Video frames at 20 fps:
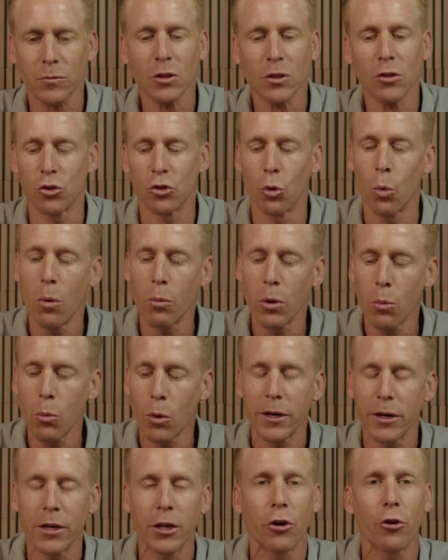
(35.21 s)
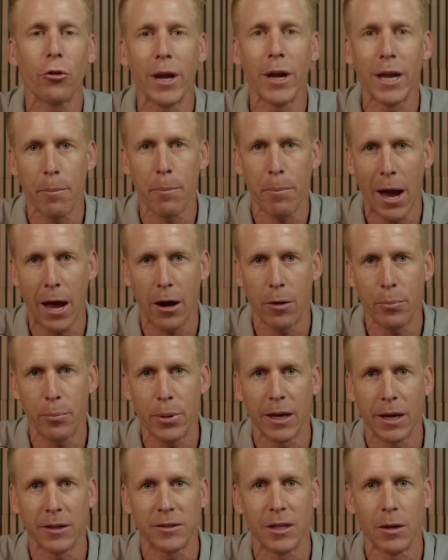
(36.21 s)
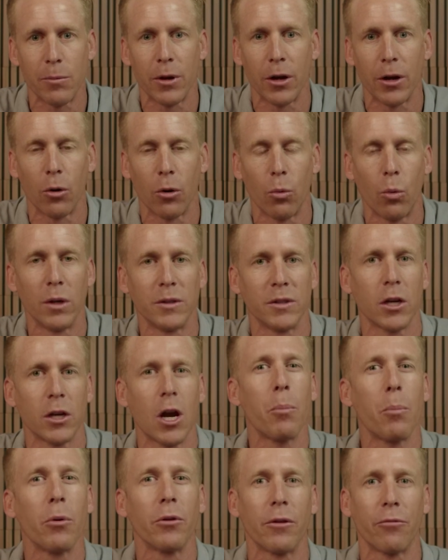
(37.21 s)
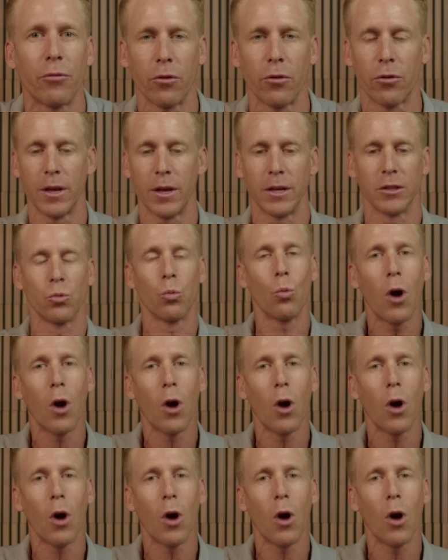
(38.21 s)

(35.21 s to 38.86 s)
So what we wanted to create at Pattern PXM here was a couple different things.